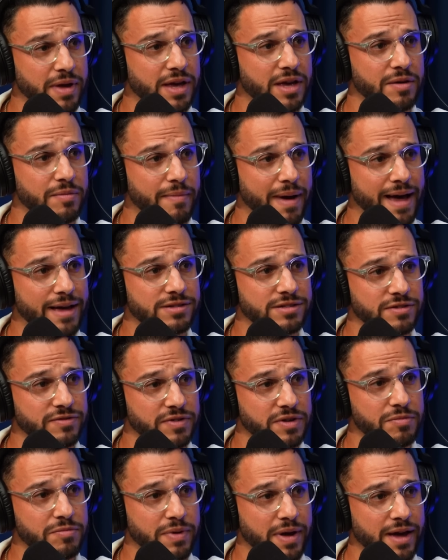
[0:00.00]
make a
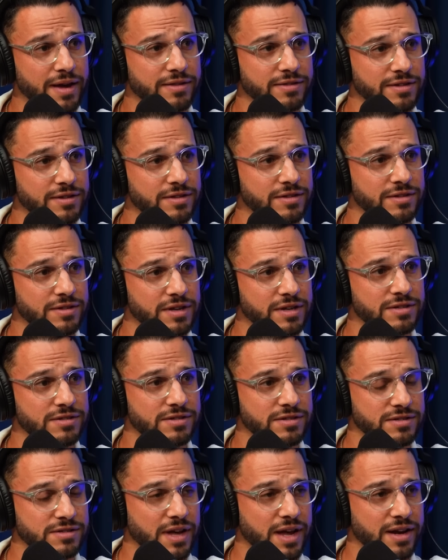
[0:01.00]
massive impact in
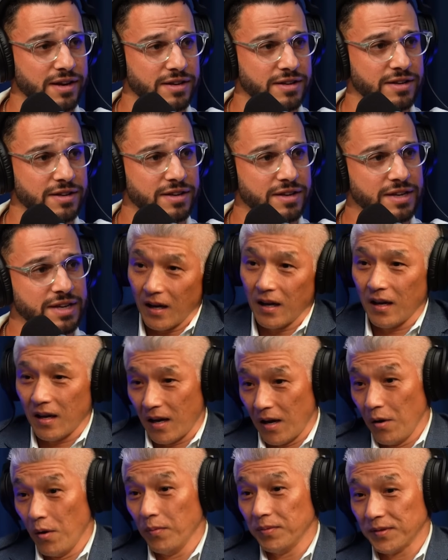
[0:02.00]
society.
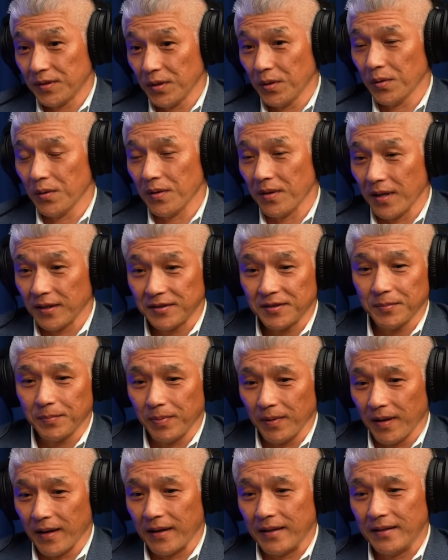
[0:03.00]
I hope so, and that's the
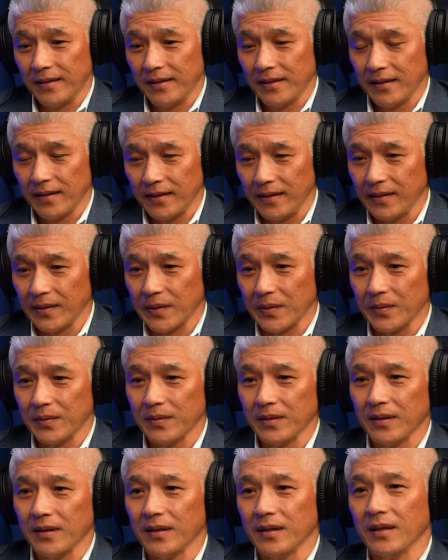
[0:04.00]
plan. You
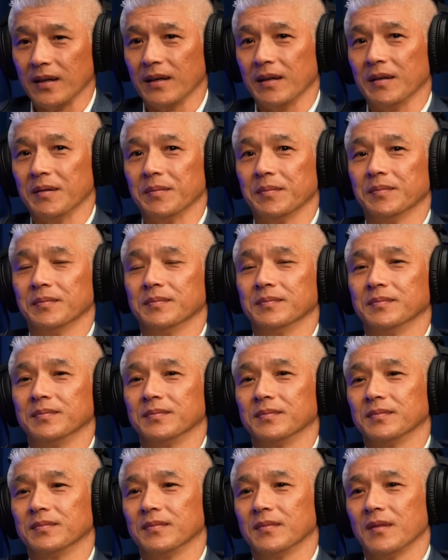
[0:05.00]
know,
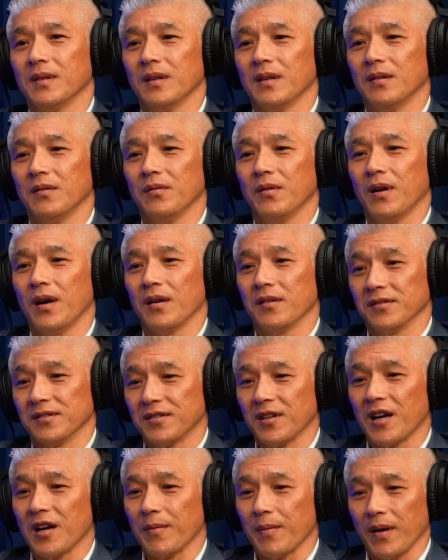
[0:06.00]
at a
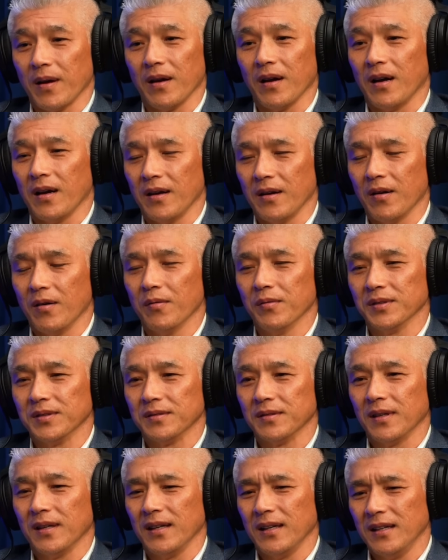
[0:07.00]
startup, I
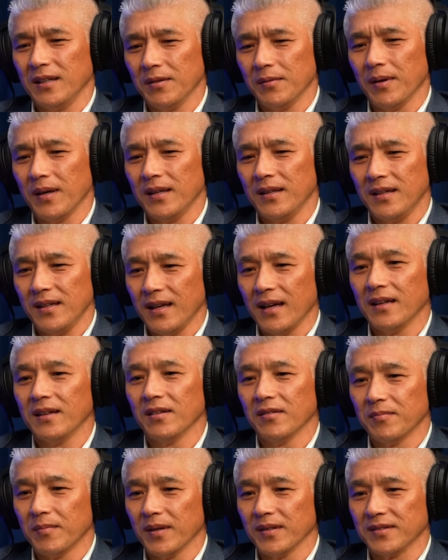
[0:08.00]
always in the
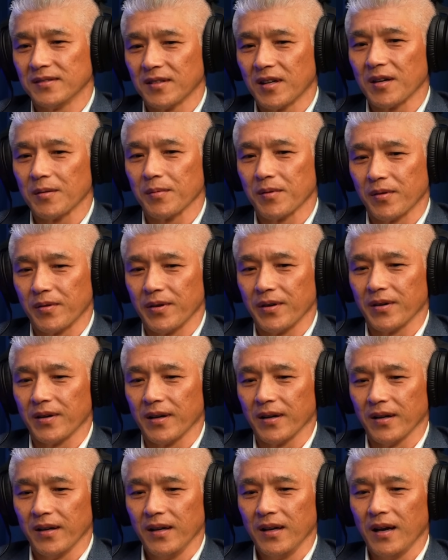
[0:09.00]
end of my startup
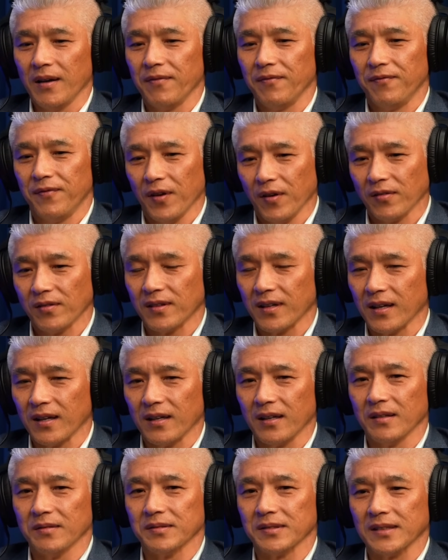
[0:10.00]
career, I felt
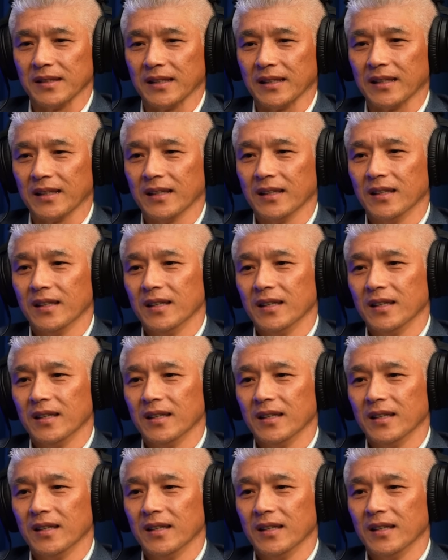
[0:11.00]
that I was like,